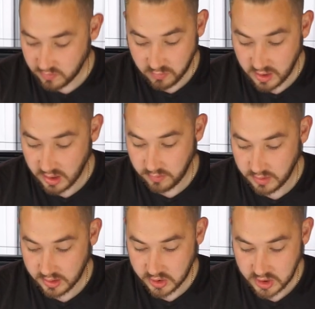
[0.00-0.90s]
really,
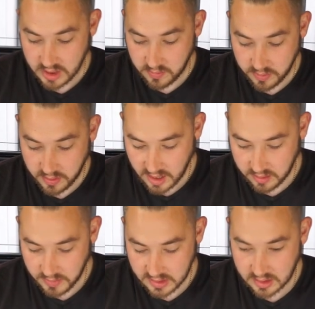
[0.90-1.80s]
really cheap,
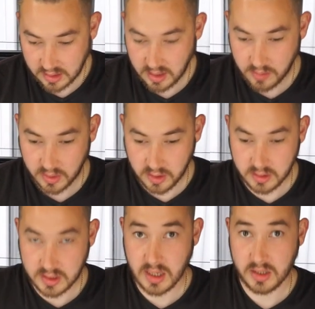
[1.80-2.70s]
and basically I'm going to
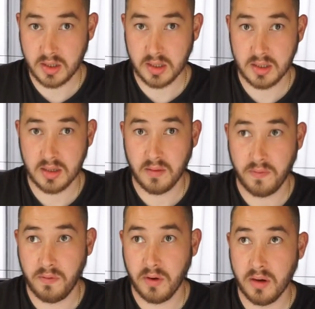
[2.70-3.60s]
attach this to the
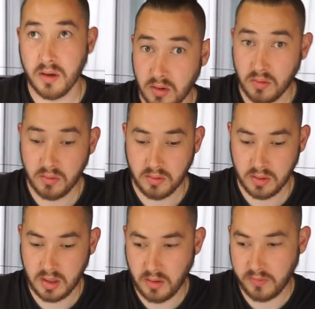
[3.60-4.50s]
front. So
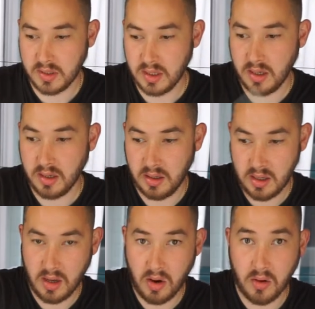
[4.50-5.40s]
it obviously
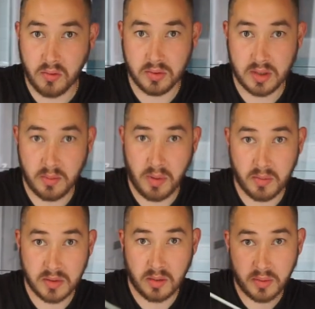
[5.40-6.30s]
it holds the
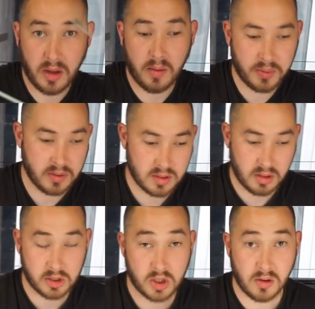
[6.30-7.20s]
pop top up, so
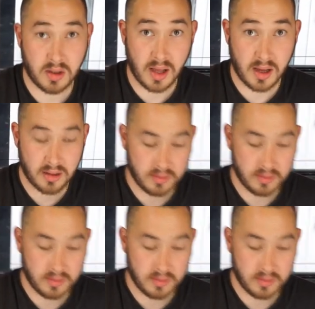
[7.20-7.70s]
I'll show you that.